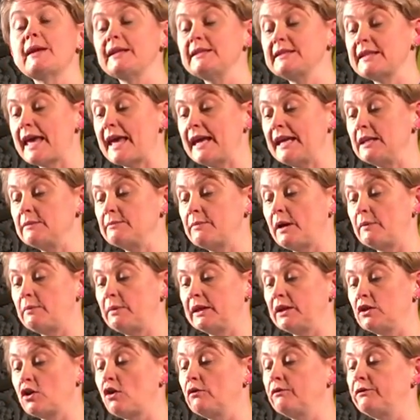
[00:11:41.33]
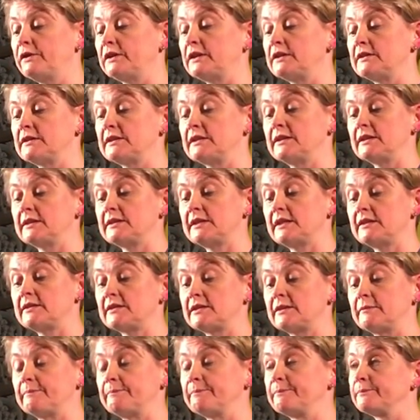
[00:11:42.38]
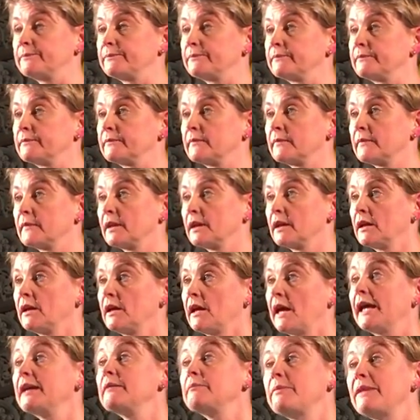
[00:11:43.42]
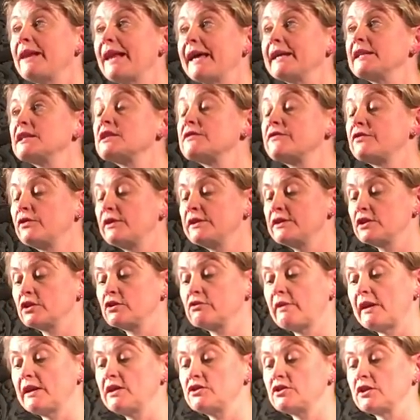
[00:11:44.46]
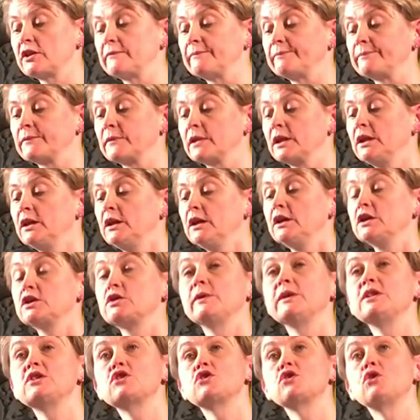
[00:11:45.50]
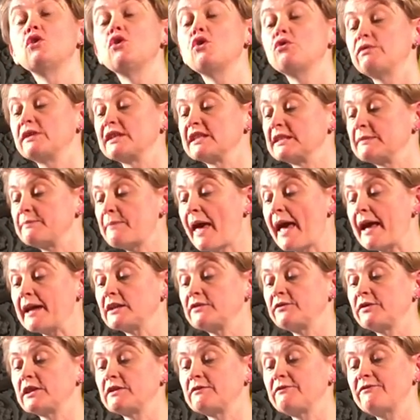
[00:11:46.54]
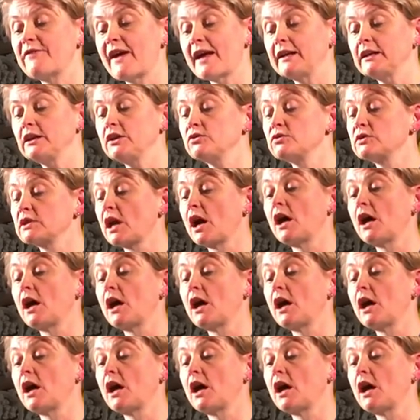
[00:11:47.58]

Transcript: maintain public confidence in the system. And plans for integration, to ensure respect for the values,